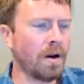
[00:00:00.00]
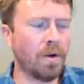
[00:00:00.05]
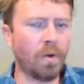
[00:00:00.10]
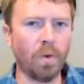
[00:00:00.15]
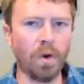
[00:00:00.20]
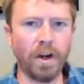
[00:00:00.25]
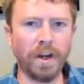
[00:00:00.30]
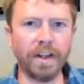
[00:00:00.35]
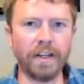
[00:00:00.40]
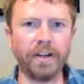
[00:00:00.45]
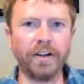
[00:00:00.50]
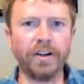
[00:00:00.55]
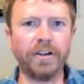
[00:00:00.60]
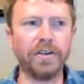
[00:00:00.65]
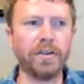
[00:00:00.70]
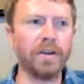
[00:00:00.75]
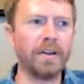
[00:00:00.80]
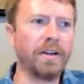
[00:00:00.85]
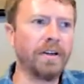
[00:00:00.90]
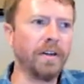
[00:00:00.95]
Well, you're
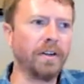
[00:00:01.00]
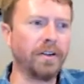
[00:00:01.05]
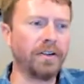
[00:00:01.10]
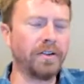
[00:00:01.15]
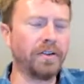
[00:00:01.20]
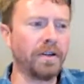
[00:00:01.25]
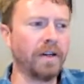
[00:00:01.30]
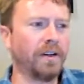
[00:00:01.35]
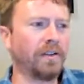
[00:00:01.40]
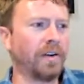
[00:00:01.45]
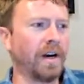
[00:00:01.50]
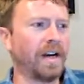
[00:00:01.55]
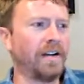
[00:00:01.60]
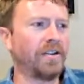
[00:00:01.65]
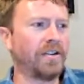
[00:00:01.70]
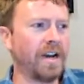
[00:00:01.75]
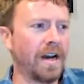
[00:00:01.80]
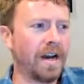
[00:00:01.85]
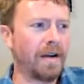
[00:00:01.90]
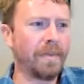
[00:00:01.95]
doing a great
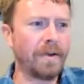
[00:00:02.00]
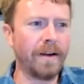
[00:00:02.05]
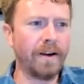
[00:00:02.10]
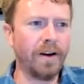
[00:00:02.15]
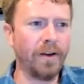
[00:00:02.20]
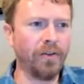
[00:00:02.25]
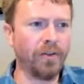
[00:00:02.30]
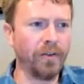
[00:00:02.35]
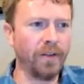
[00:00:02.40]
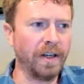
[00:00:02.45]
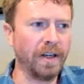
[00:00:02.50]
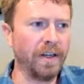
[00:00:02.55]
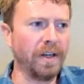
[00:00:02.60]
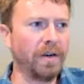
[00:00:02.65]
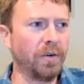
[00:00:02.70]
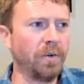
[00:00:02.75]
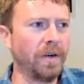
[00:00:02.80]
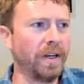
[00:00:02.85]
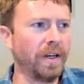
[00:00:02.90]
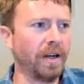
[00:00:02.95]
job, and hopefully
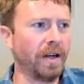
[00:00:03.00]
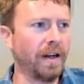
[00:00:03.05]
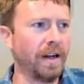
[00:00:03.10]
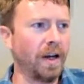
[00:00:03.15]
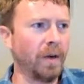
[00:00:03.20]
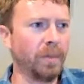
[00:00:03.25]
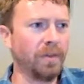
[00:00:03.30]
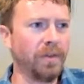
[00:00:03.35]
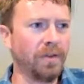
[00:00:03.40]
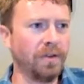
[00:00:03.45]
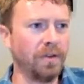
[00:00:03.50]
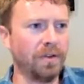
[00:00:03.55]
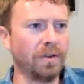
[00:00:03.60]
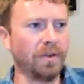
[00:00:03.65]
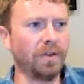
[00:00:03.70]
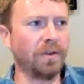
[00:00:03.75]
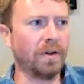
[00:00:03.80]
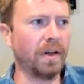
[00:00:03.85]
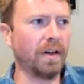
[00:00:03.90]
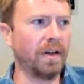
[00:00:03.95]
that we can help
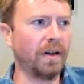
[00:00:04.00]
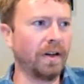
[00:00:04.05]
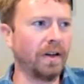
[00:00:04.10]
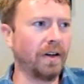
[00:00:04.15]
to